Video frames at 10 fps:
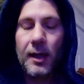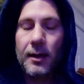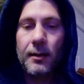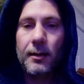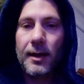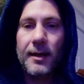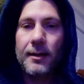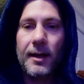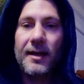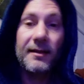And
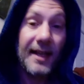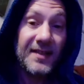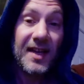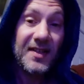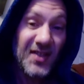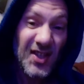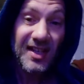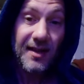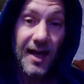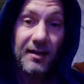unless I
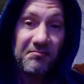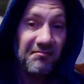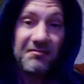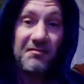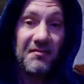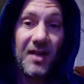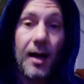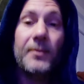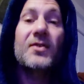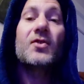see that,
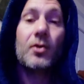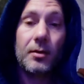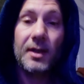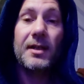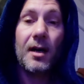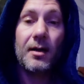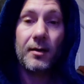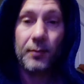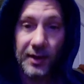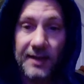I'm certainly not
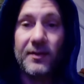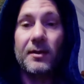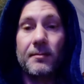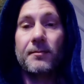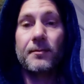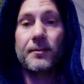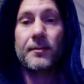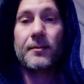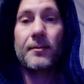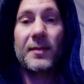going to believe it,
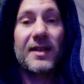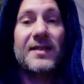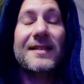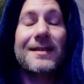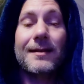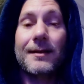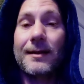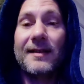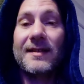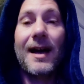because
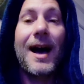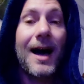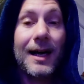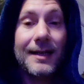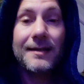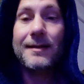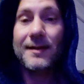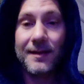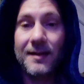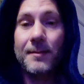it's the highest
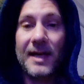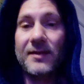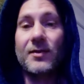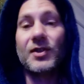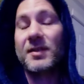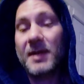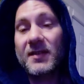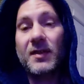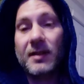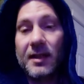ascended master. She's
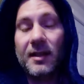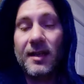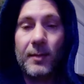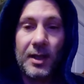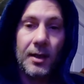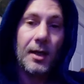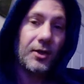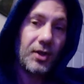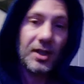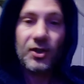basically claiming
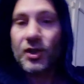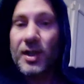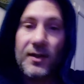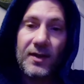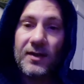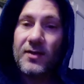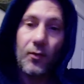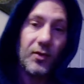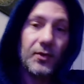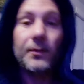she's Jesus
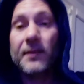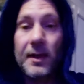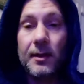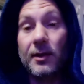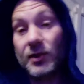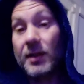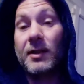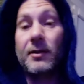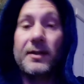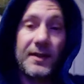or Sophia, and she
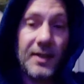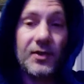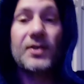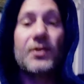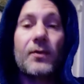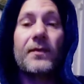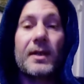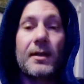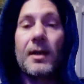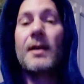literally says she's
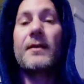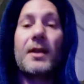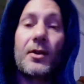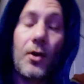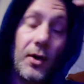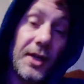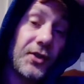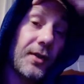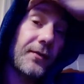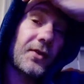Sophia, the
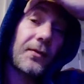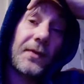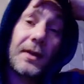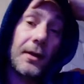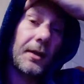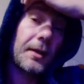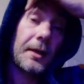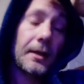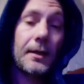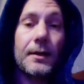incarnation of Sophia,
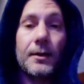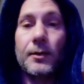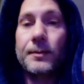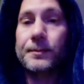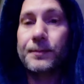you know.